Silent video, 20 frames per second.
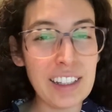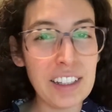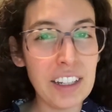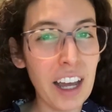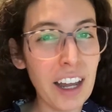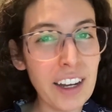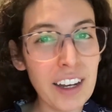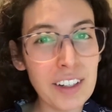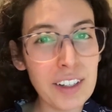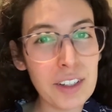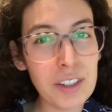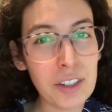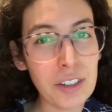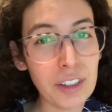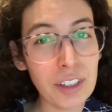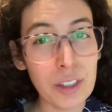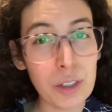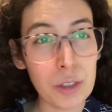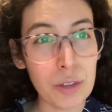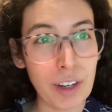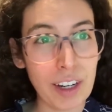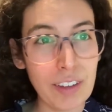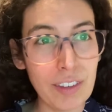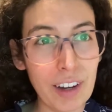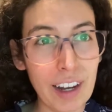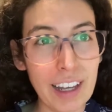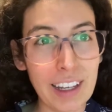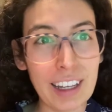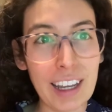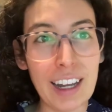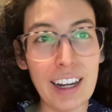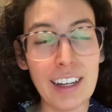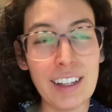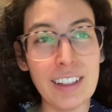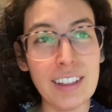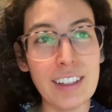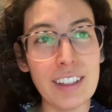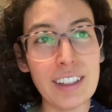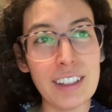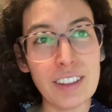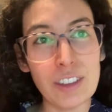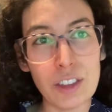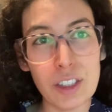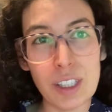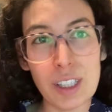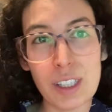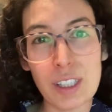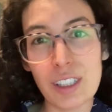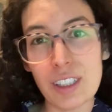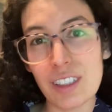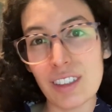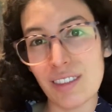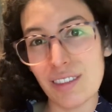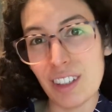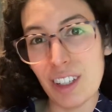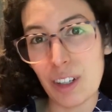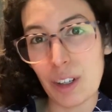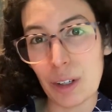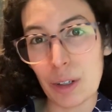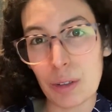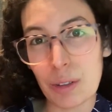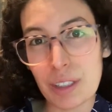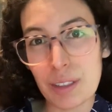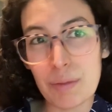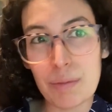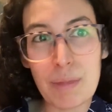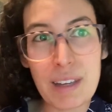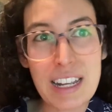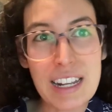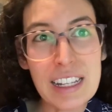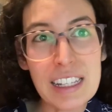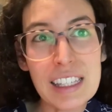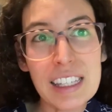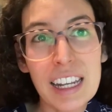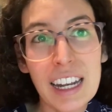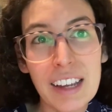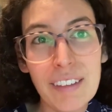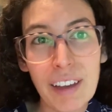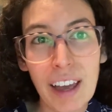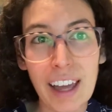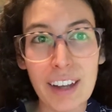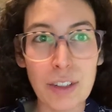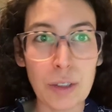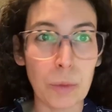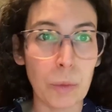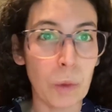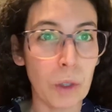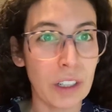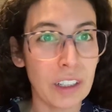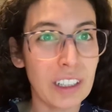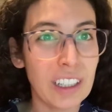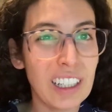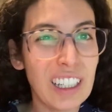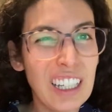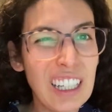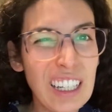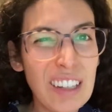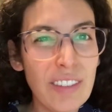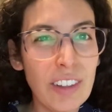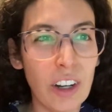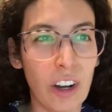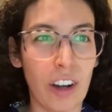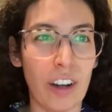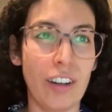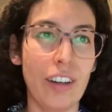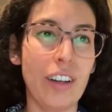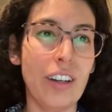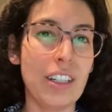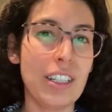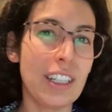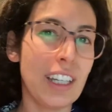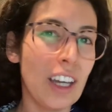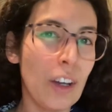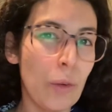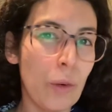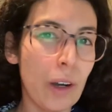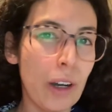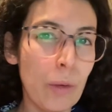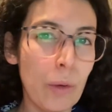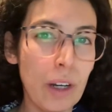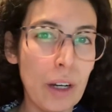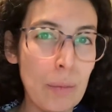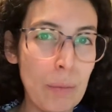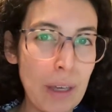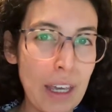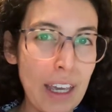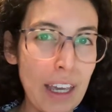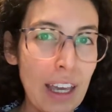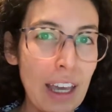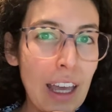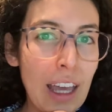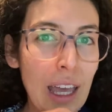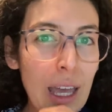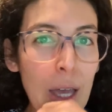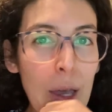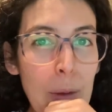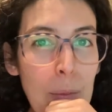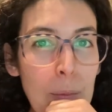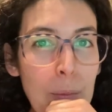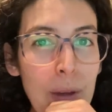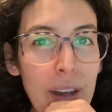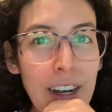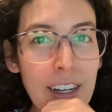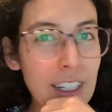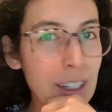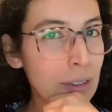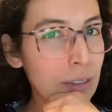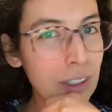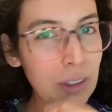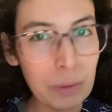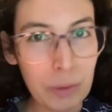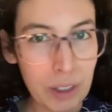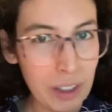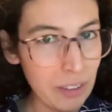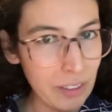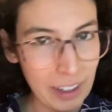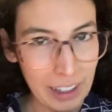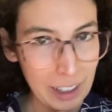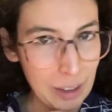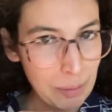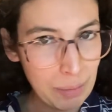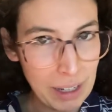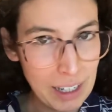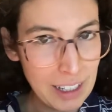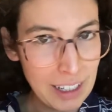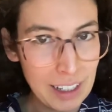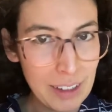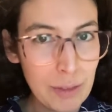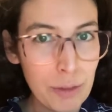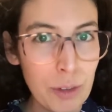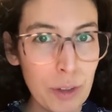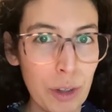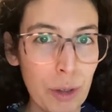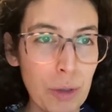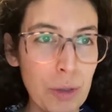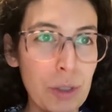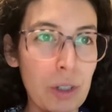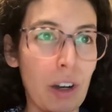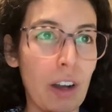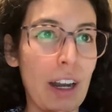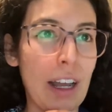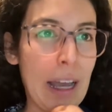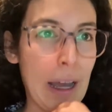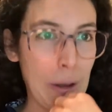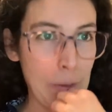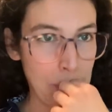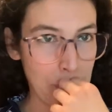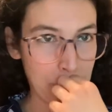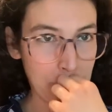not necessarily a train wreck, and it just, it means that I've had to work even harder to get where I want to be, but I definitely wouldn't recommend it for those starting out.